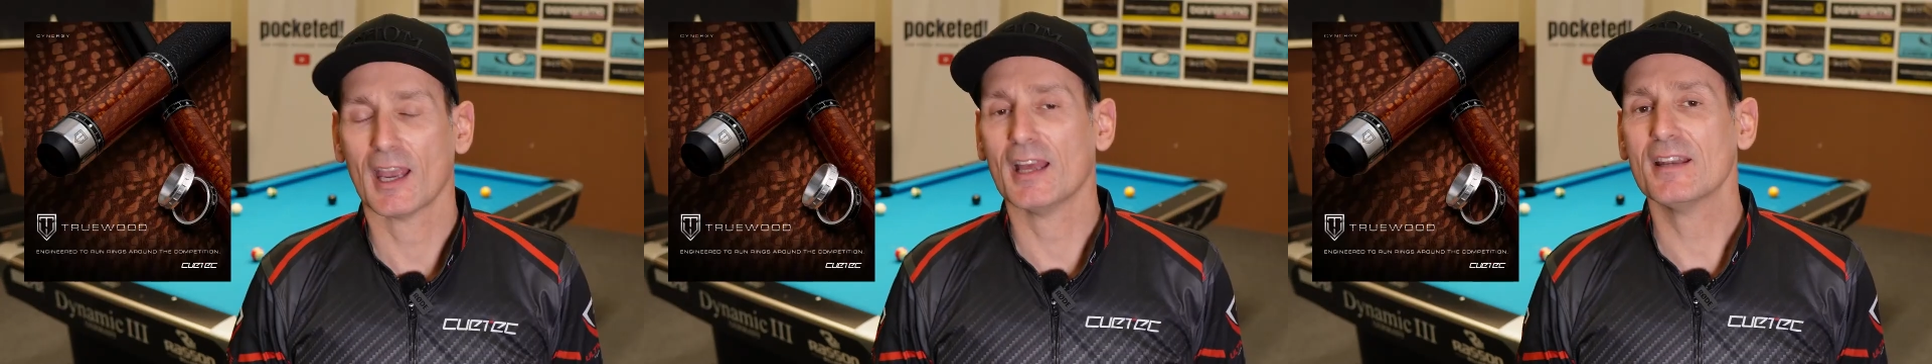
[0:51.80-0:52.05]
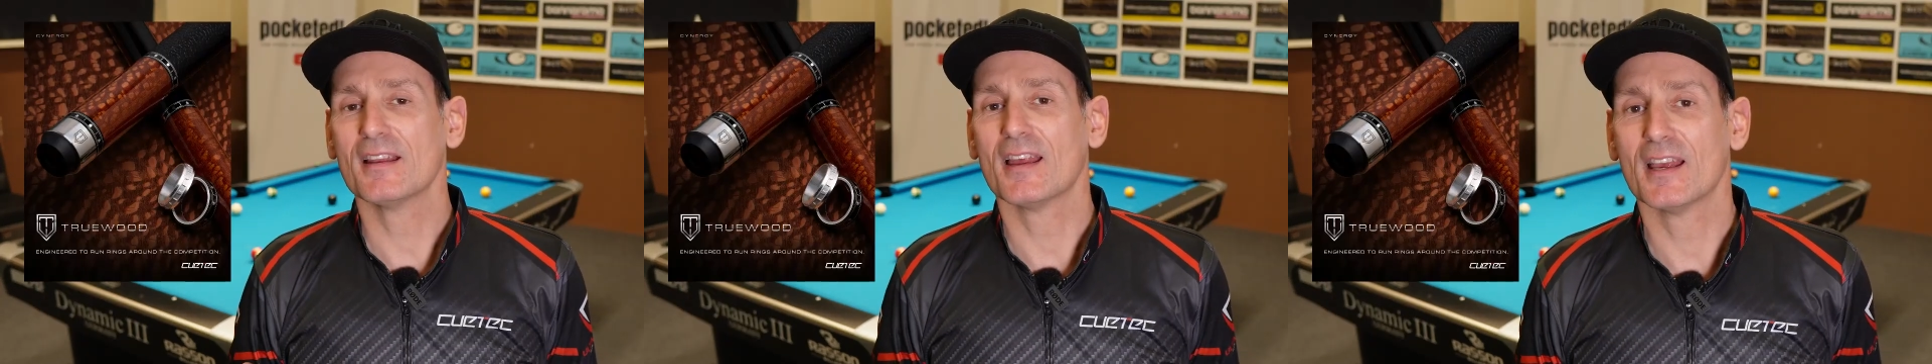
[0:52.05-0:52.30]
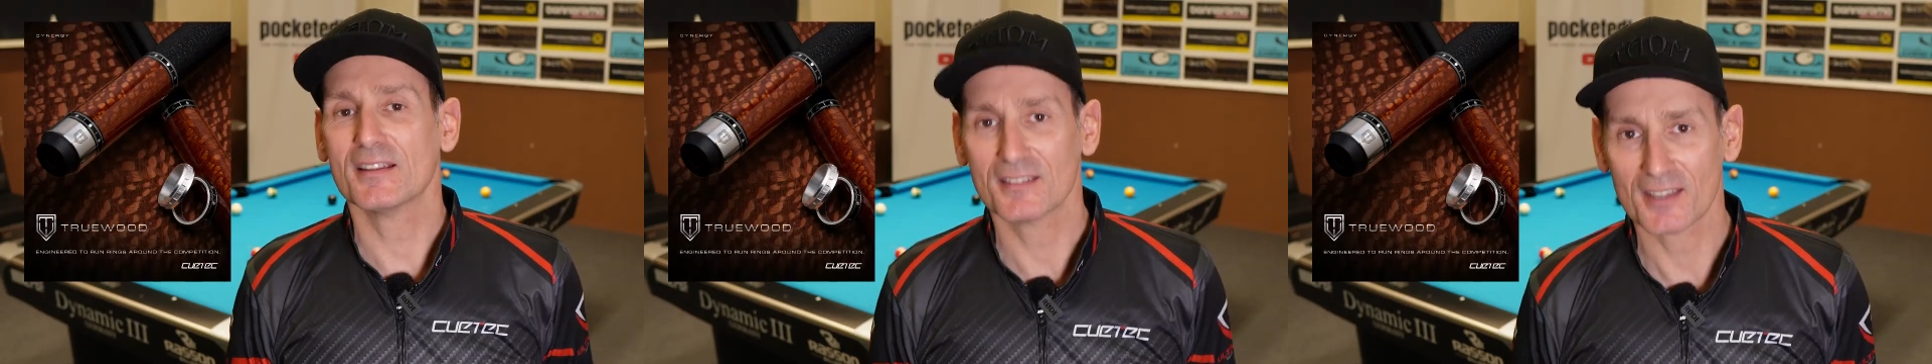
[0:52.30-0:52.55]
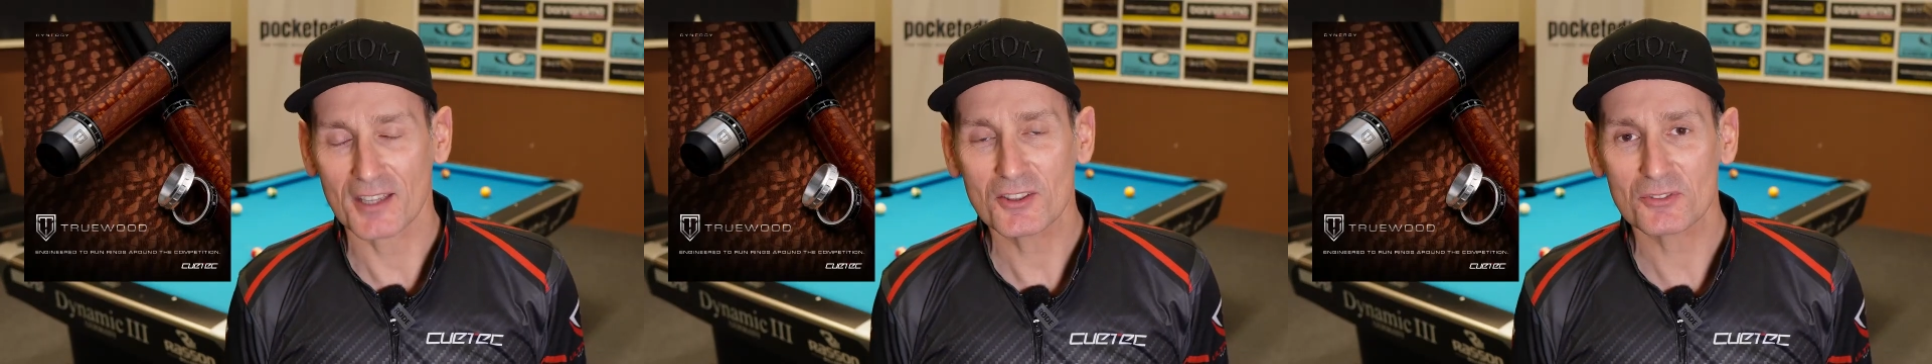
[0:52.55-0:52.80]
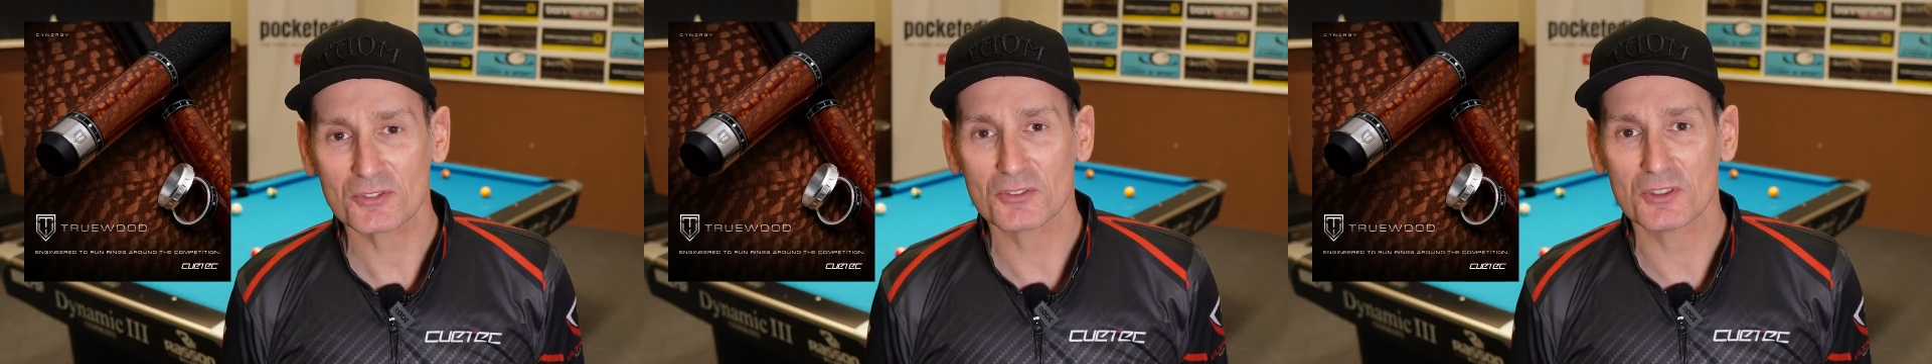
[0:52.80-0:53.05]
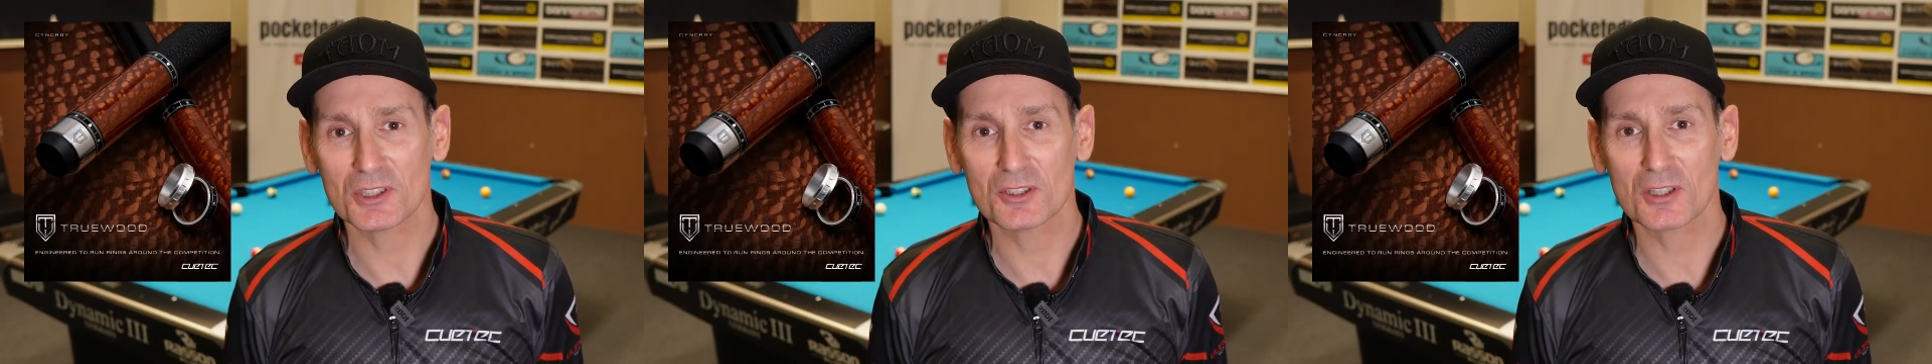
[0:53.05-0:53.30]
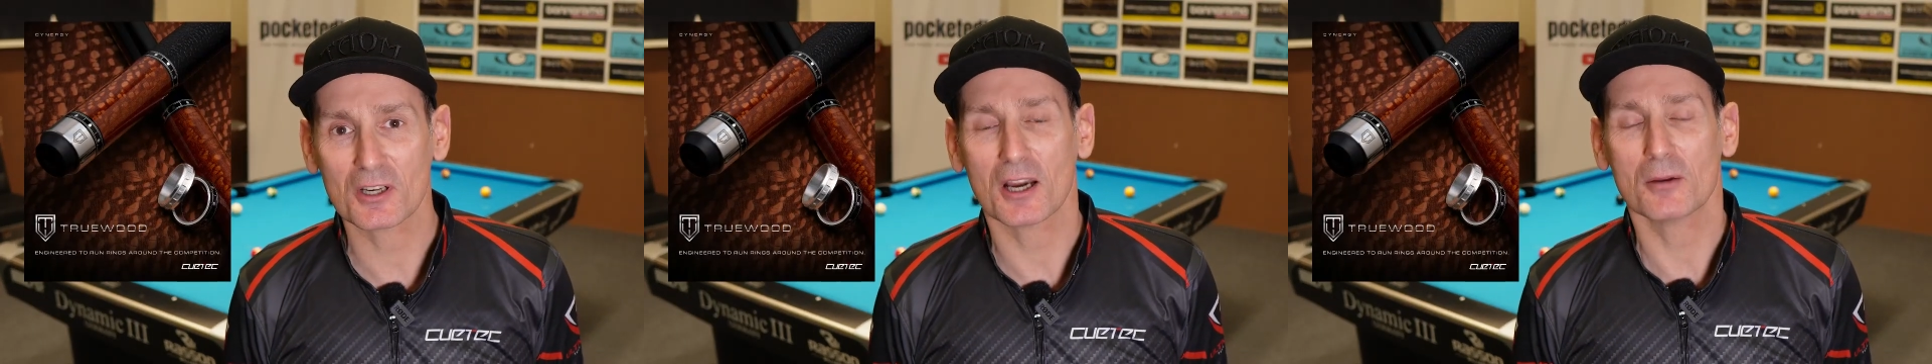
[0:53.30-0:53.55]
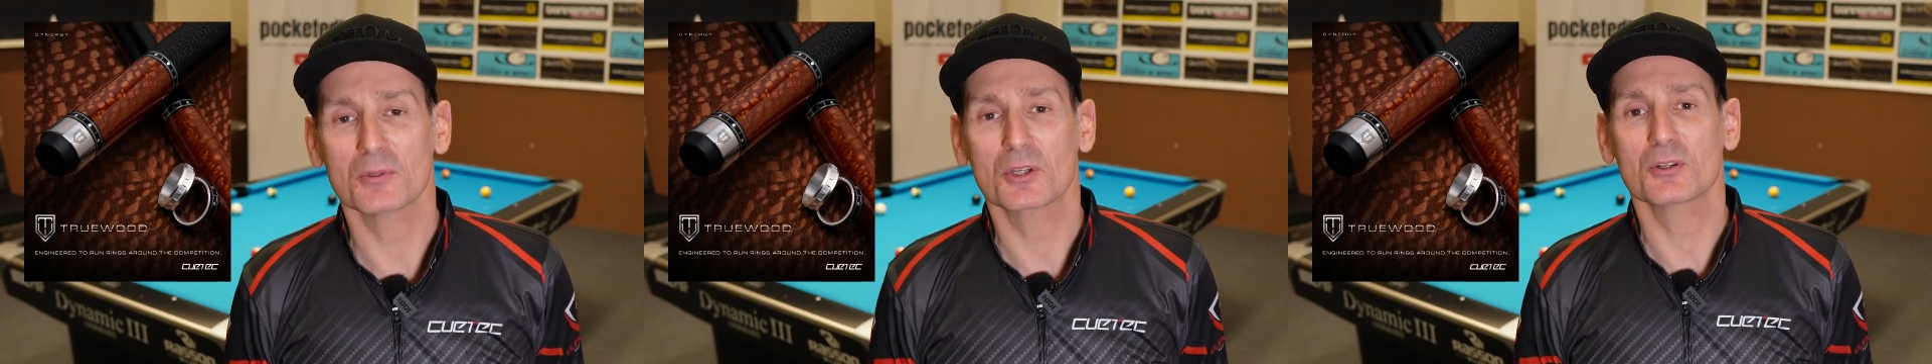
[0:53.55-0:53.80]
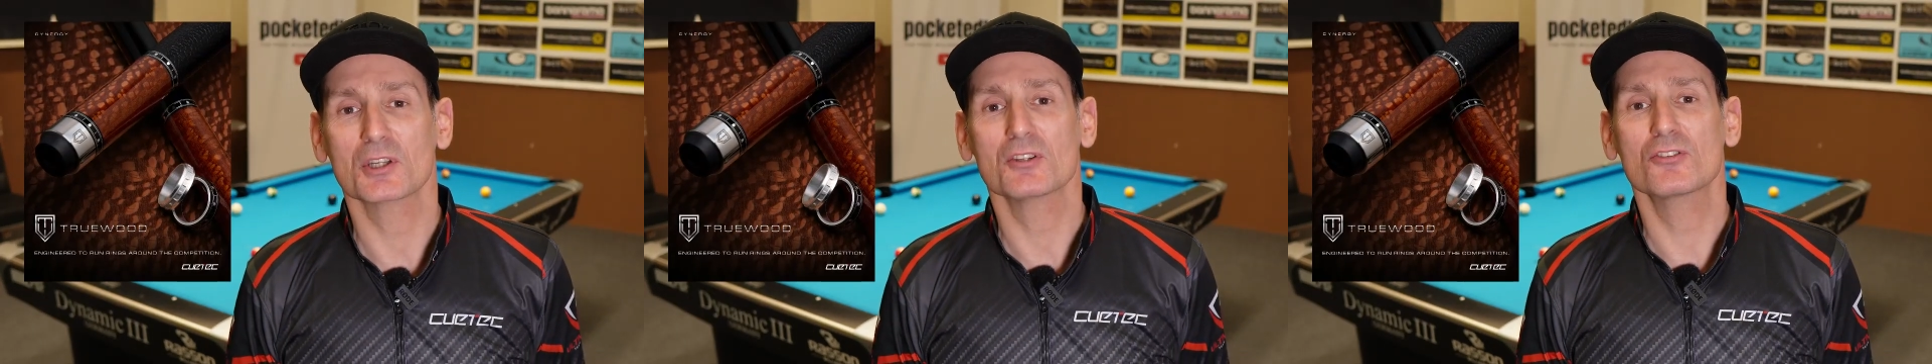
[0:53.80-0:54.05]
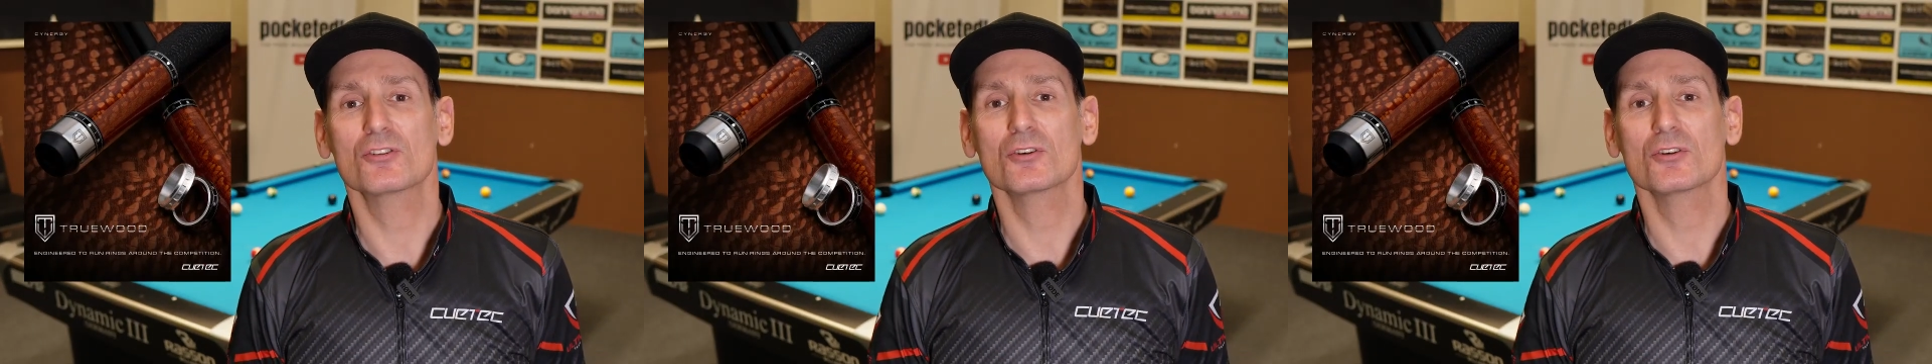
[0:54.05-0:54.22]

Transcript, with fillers: And at the end of the video, I'm going